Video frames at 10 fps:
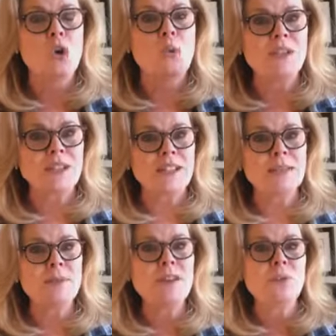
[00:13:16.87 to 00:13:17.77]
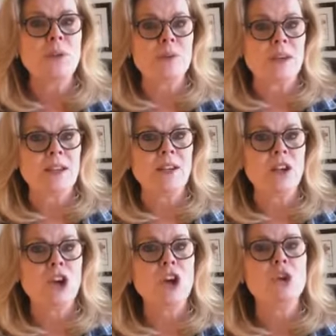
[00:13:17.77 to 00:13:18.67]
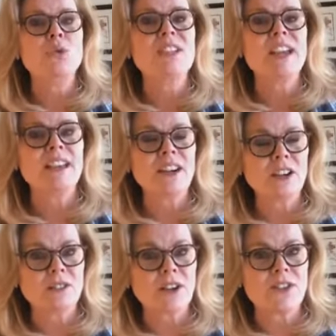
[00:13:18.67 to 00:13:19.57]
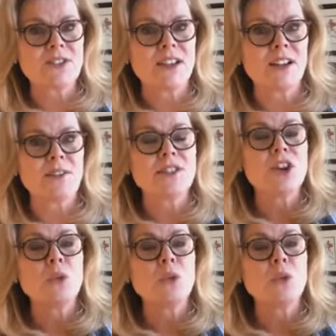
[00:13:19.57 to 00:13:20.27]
We need to be the women who take care of ourselves.